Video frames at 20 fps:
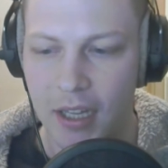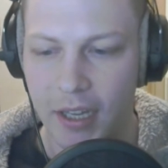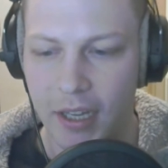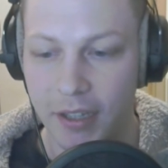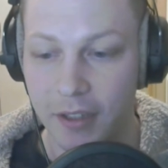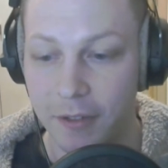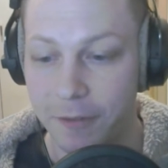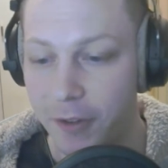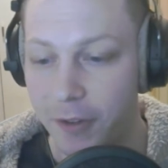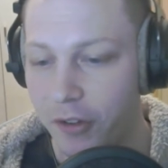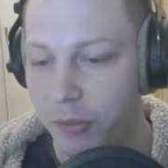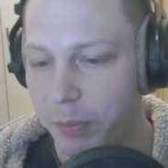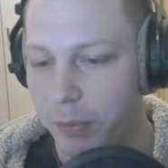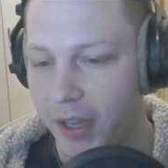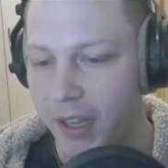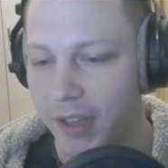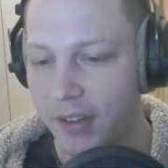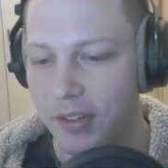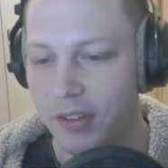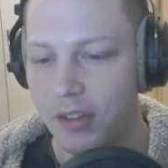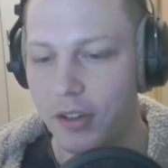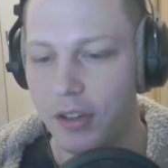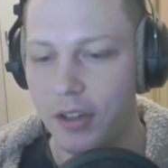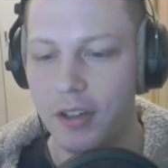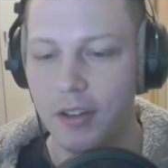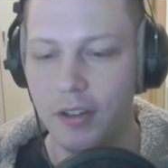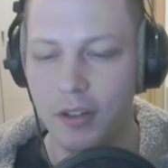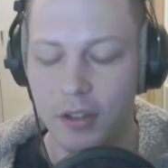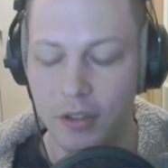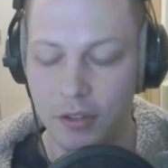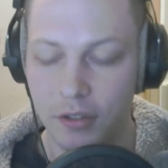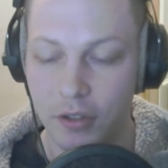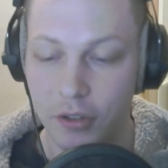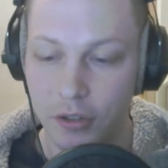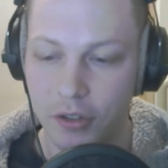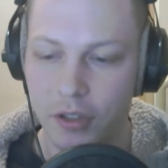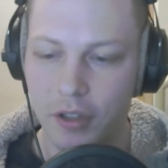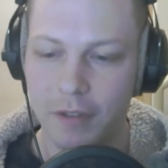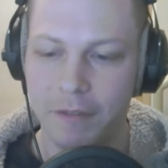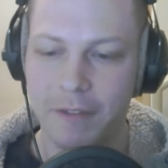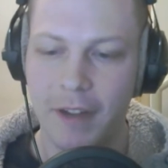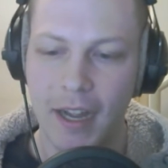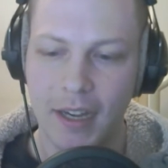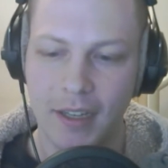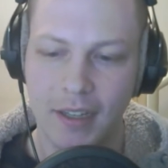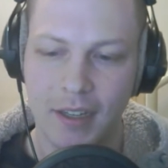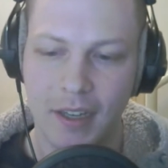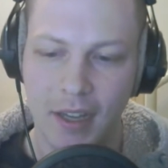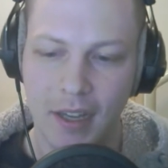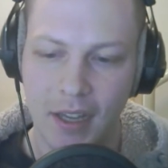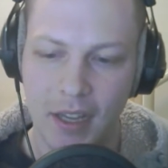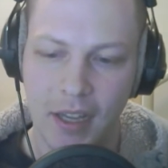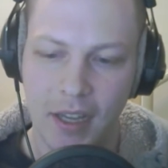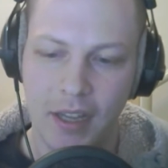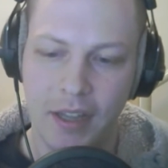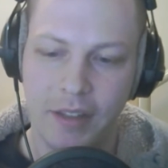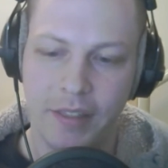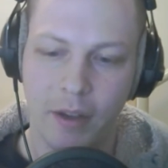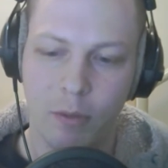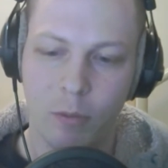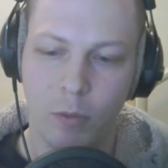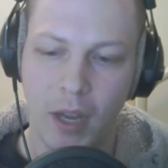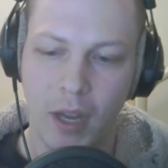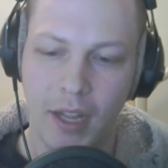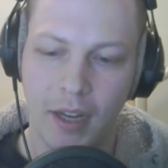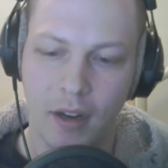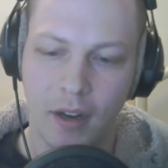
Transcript: in the first place due to the fact that red